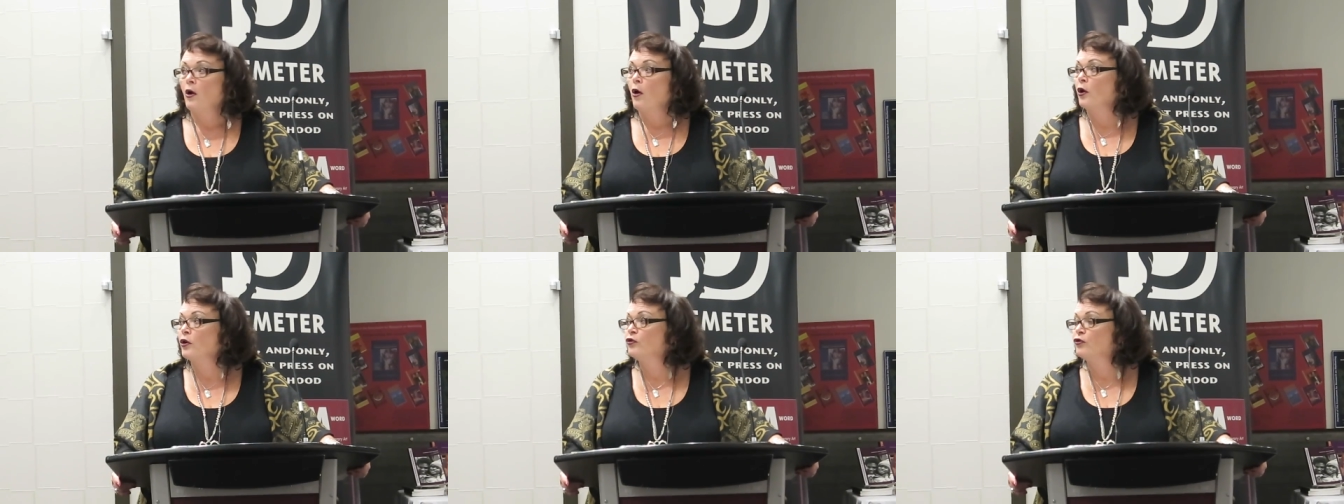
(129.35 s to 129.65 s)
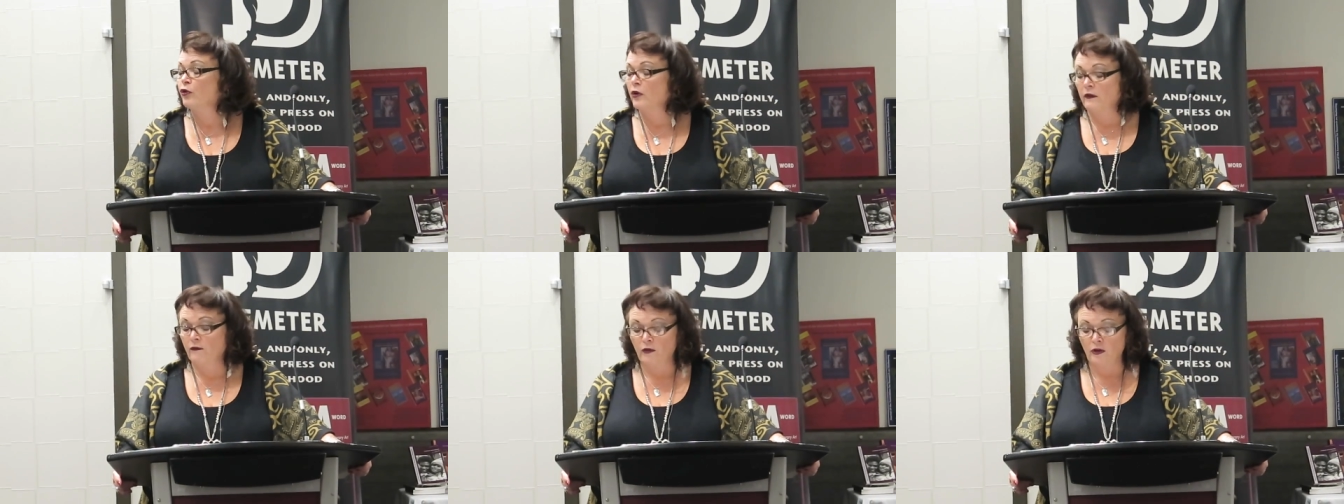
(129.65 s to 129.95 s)
or
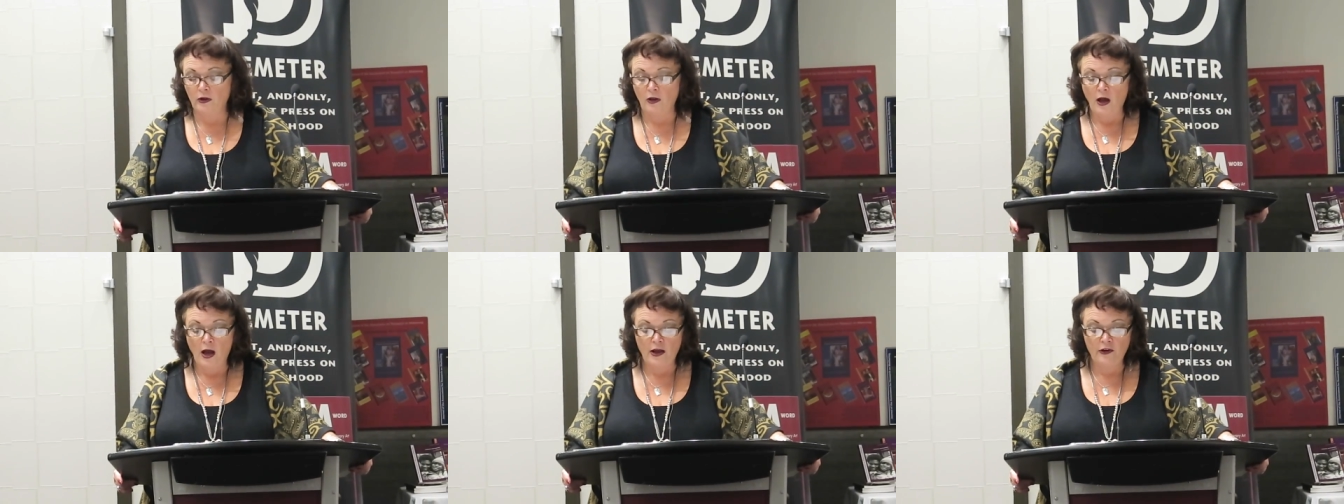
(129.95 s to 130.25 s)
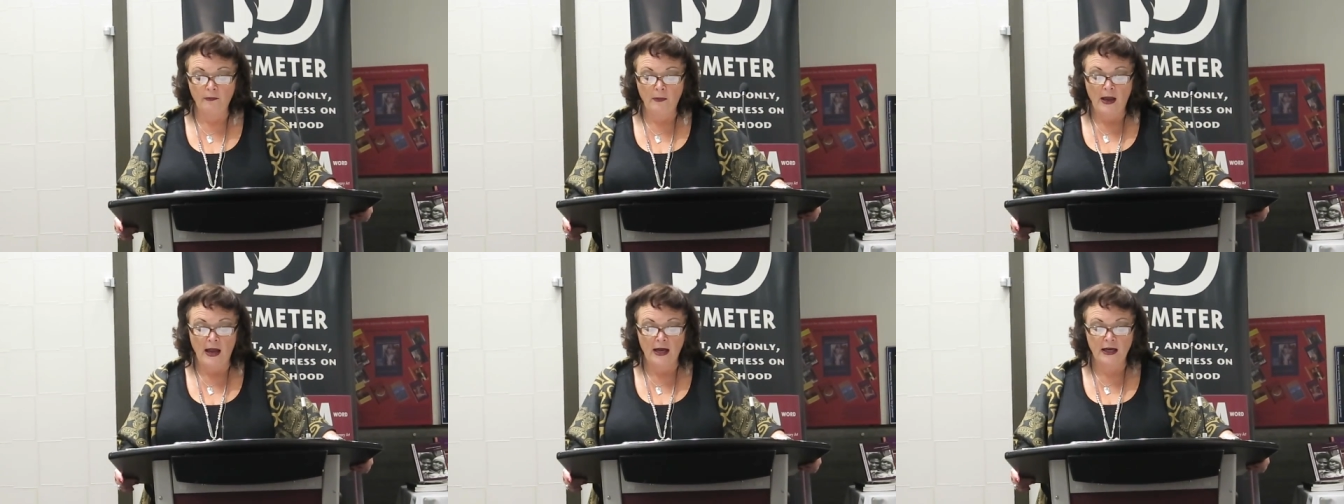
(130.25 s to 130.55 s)

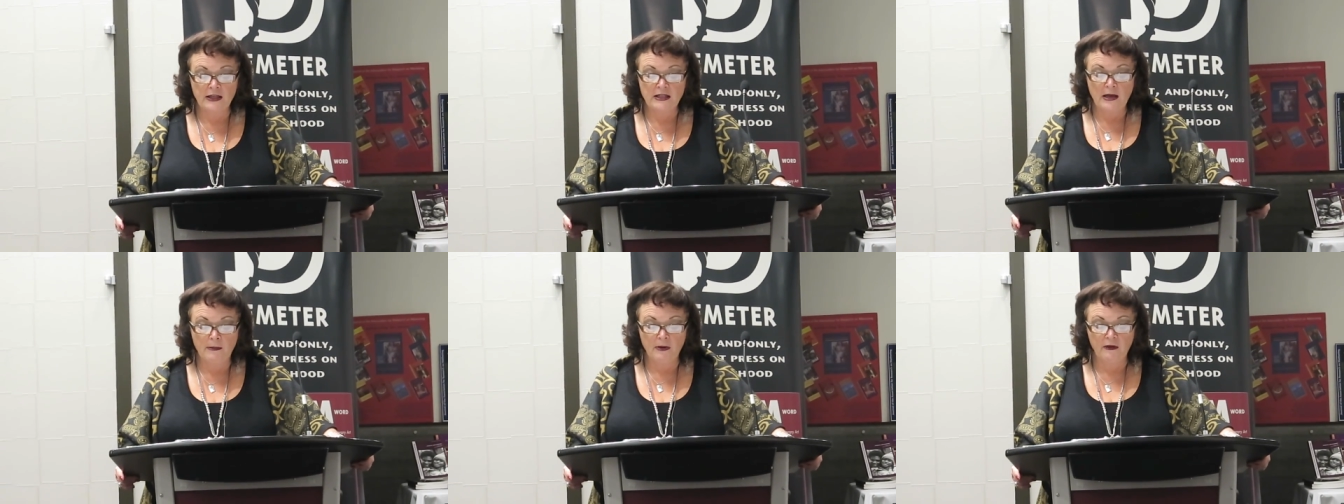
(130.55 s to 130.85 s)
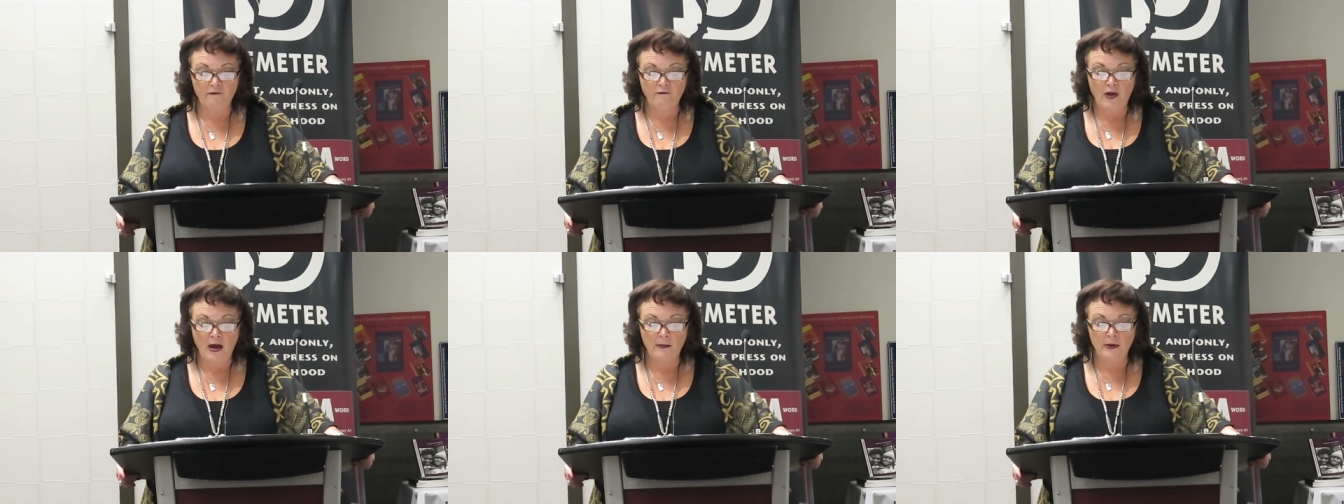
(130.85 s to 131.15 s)
trivialized by
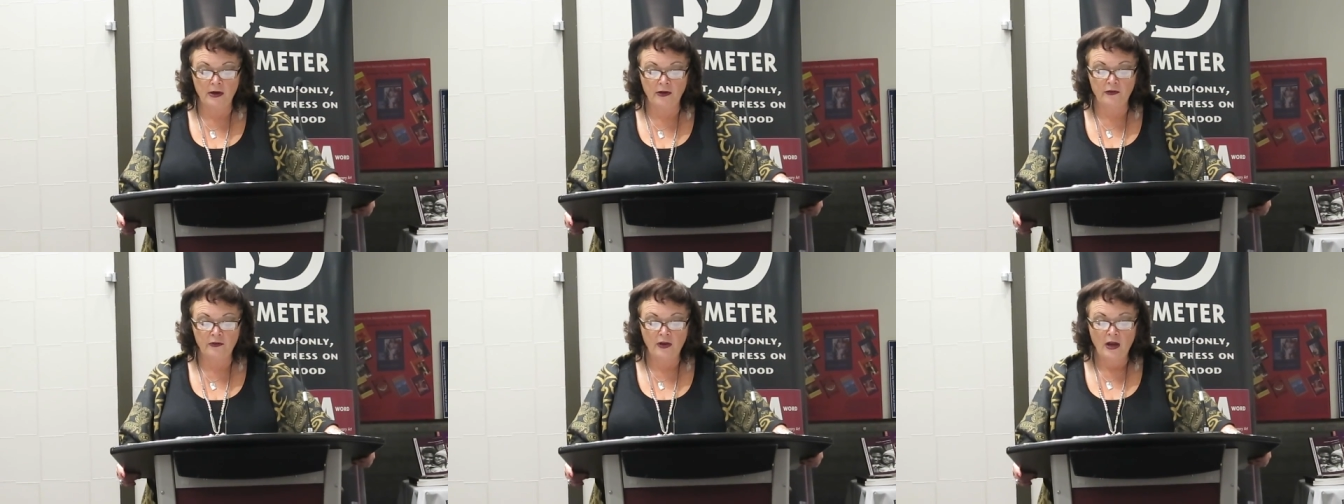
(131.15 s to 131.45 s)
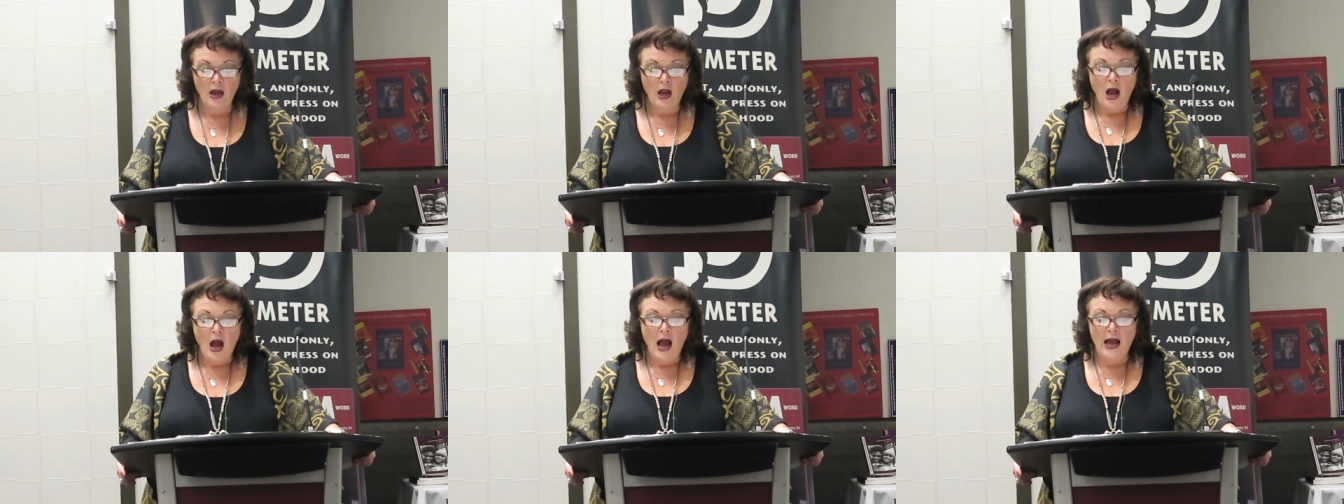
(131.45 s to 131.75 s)
academic feminists.
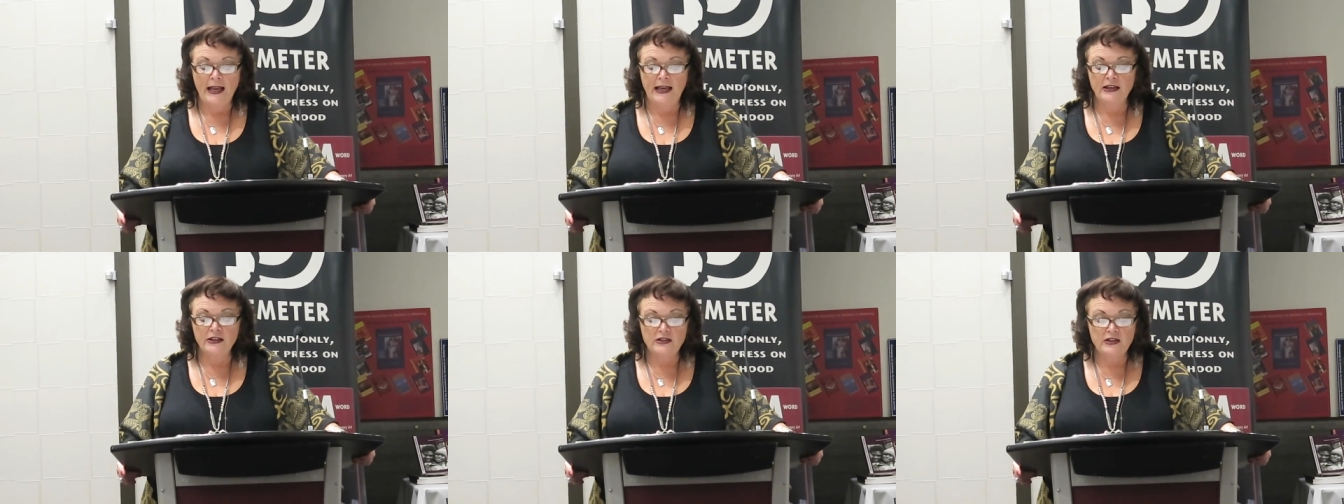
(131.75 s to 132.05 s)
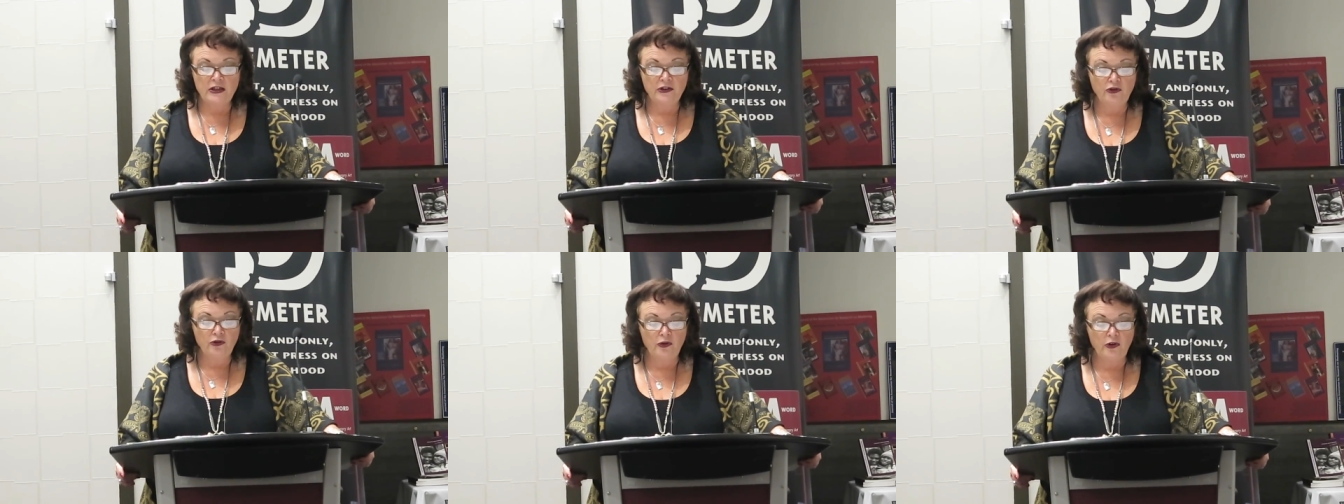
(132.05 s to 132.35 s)
I
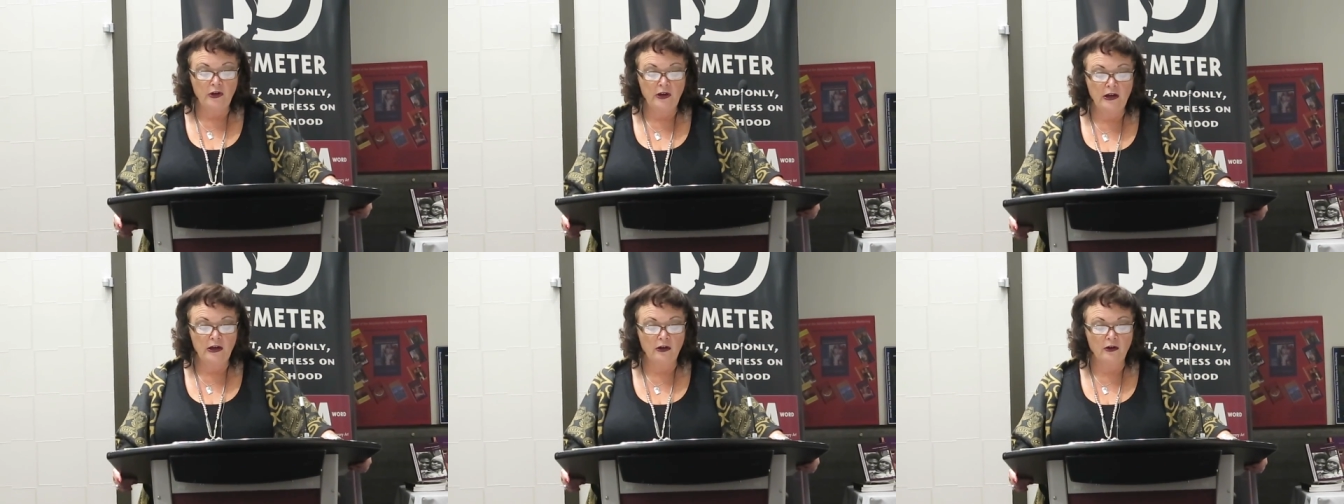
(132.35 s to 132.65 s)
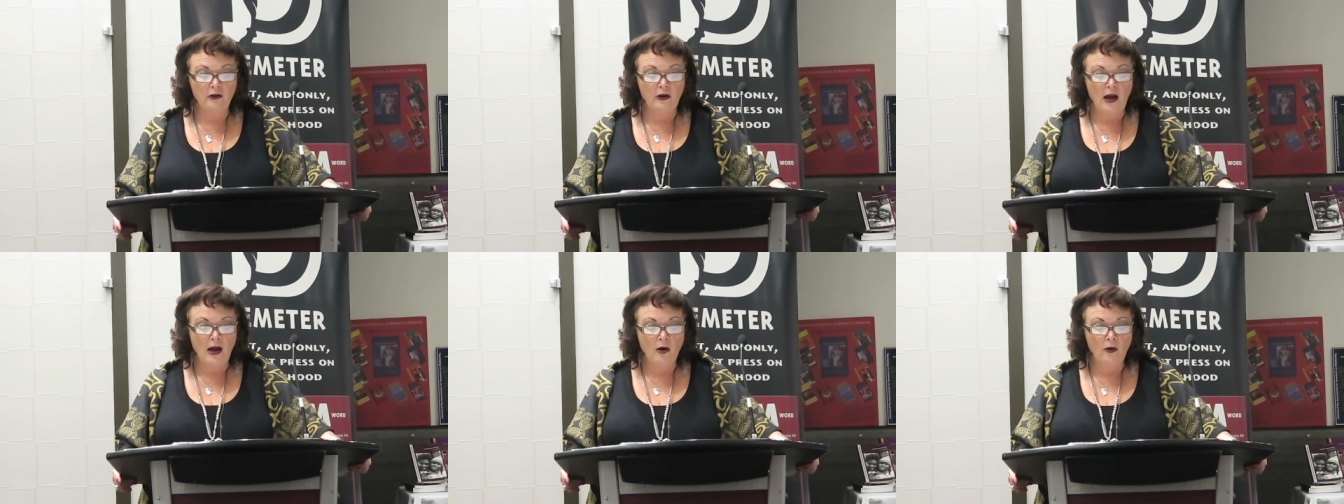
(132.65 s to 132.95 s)
continue to
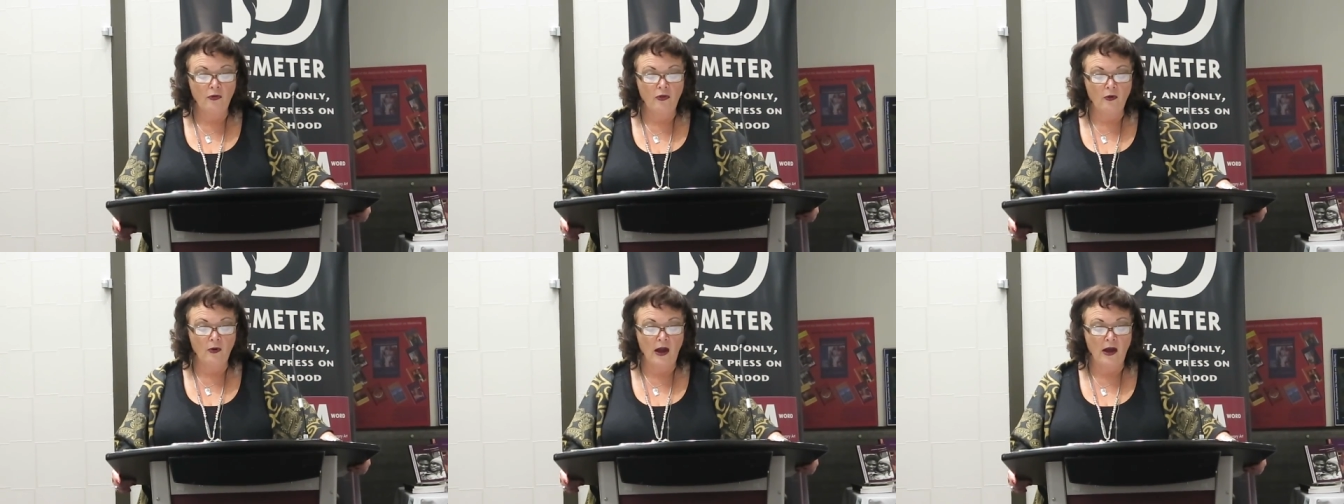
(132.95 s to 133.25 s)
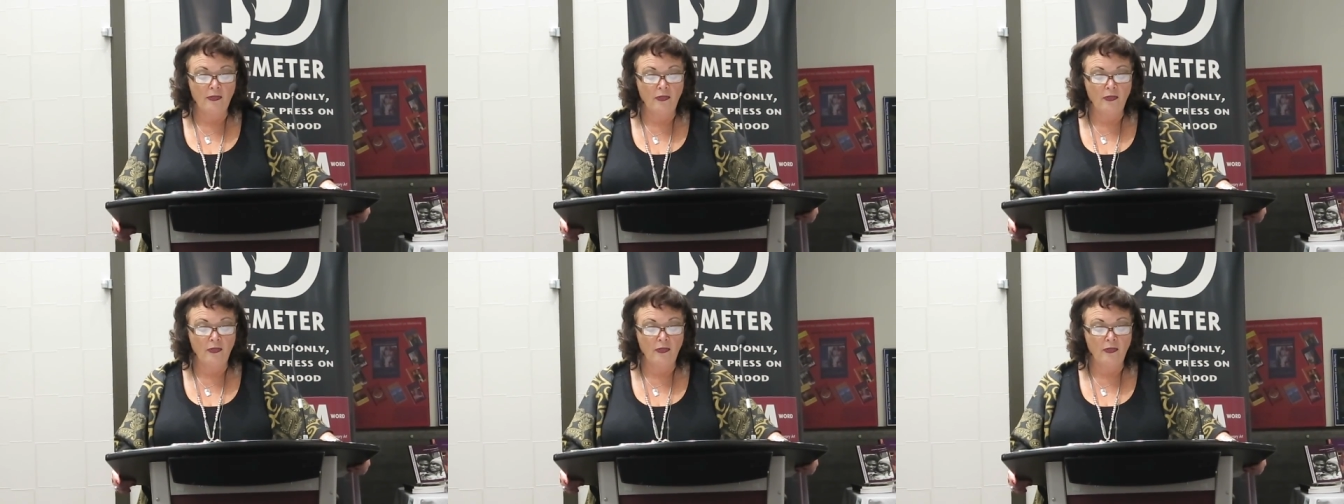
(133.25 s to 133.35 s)
hear how